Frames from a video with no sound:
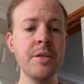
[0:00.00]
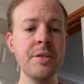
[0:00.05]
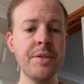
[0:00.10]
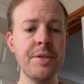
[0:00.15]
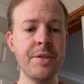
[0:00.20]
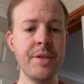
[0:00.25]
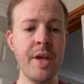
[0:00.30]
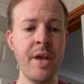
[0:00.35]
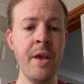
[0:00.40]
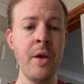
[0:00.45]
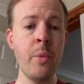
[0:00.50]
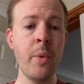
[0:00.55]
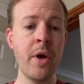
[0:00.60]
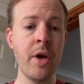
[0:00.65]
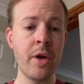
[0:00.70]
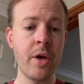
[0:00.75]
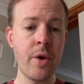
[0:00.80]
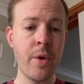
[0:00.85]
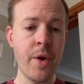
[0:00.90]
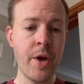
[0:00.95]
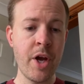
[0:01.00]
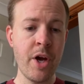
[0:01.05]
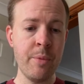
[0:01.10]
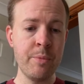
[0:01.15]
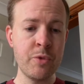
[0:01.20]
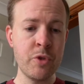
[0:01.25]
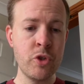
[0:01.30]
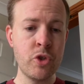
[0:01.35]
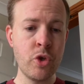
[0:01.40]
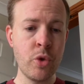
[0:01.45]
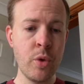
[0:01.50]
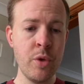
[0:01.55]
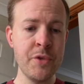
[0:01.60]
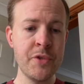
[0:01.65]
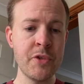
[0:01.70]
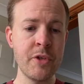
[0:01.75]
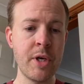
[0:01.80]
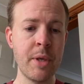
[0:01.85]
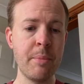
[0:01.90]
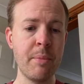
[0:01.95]
See, we are going up to
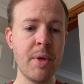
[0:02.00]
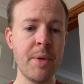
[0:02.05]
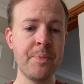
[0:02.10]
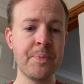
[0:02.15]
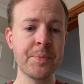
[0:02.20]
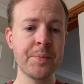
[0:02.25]
Jerusalem